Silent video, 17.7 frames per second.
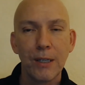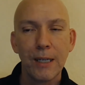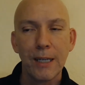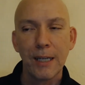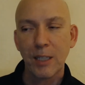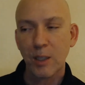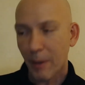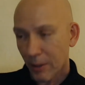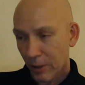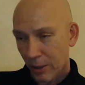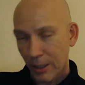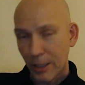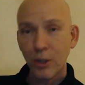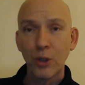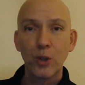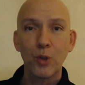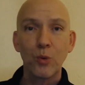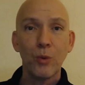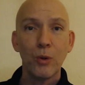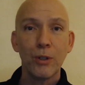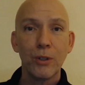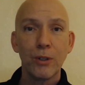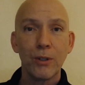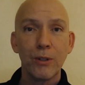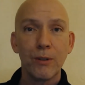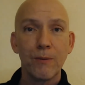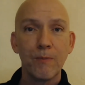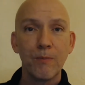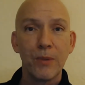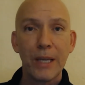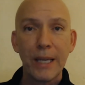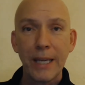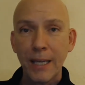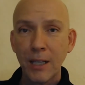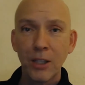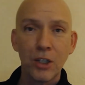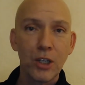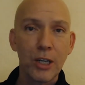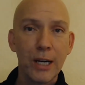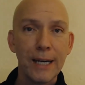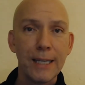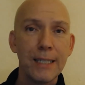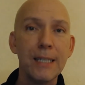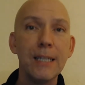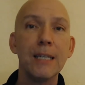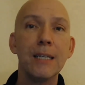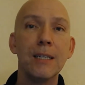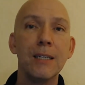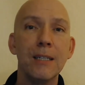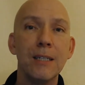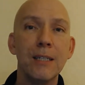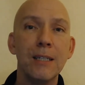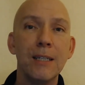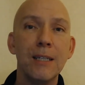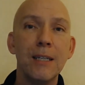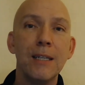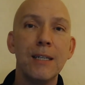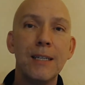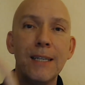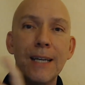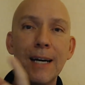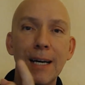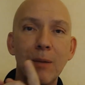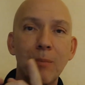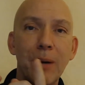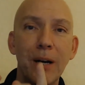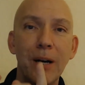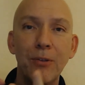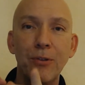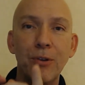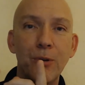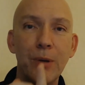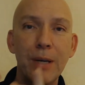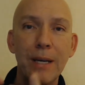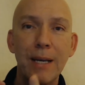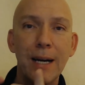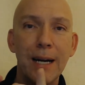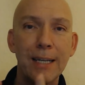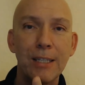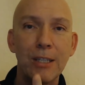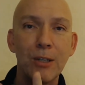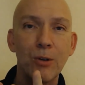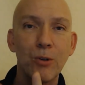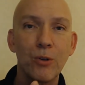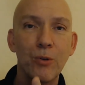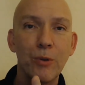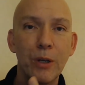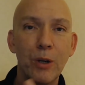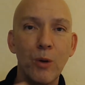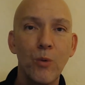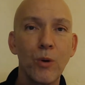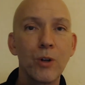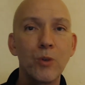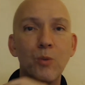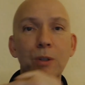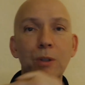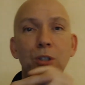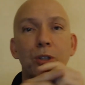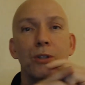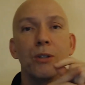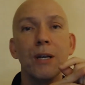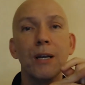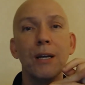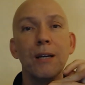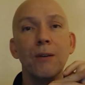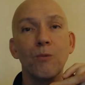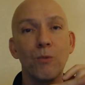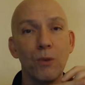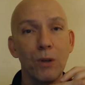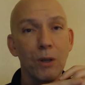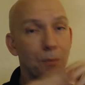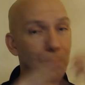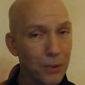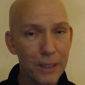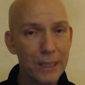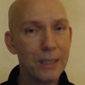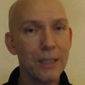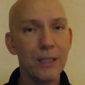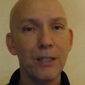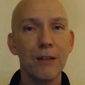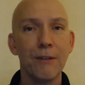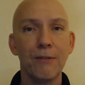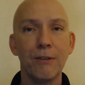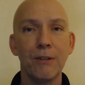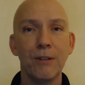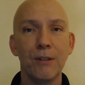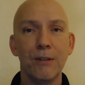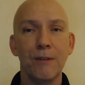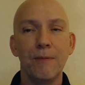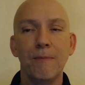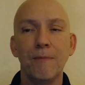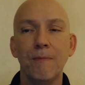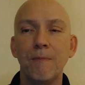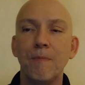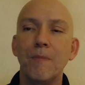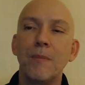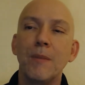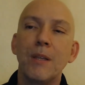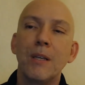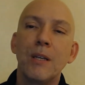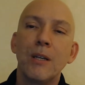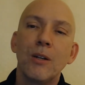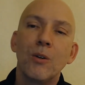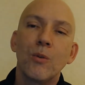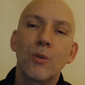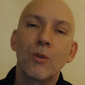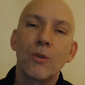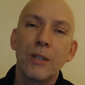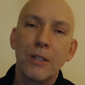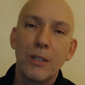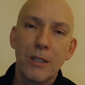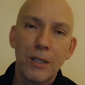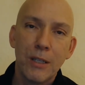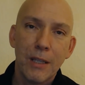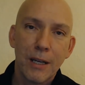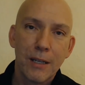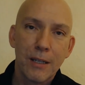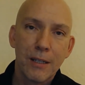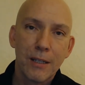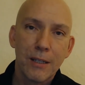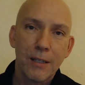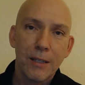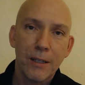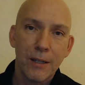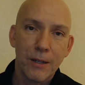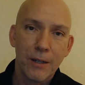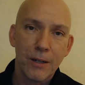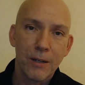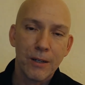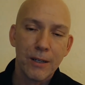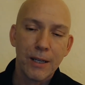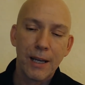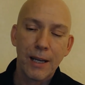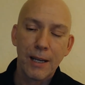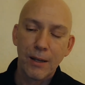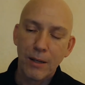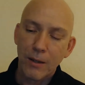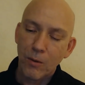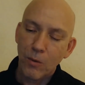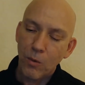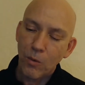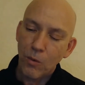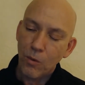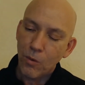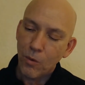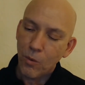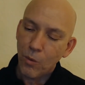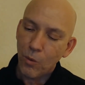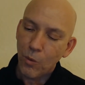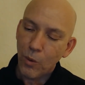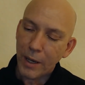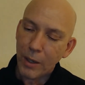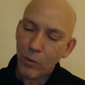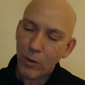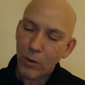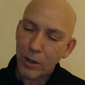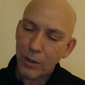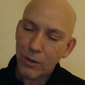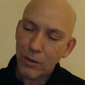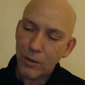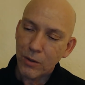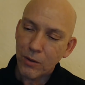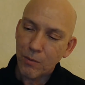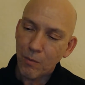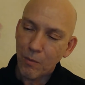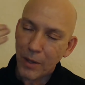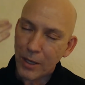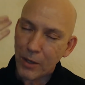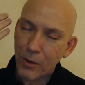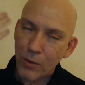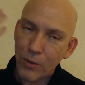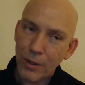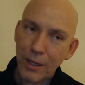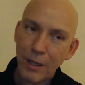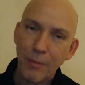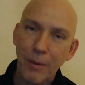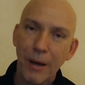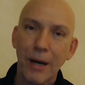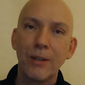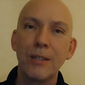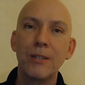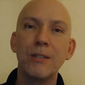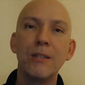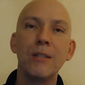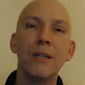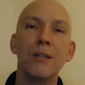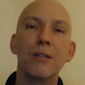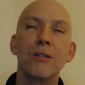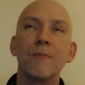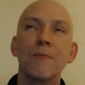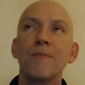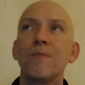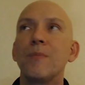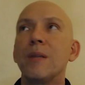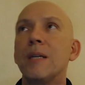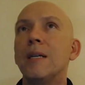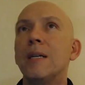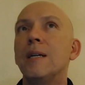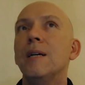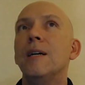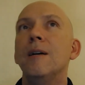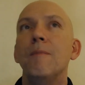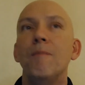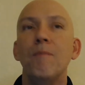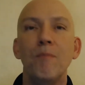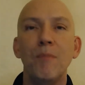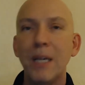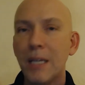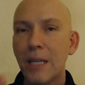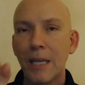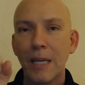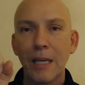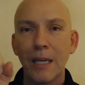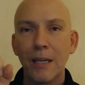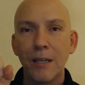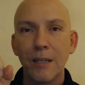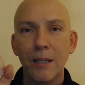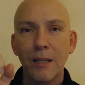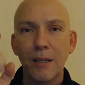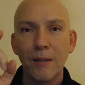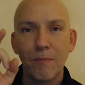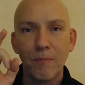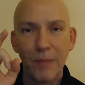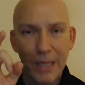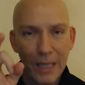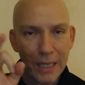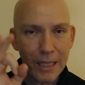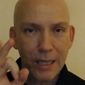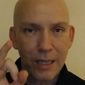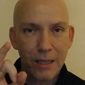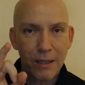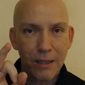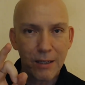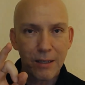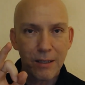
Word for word: It's about the English word, the English idea, not about the Greek idea or the Greek word, which is completely different. We're going to see that here. And what I want to make you think about is this. Many, many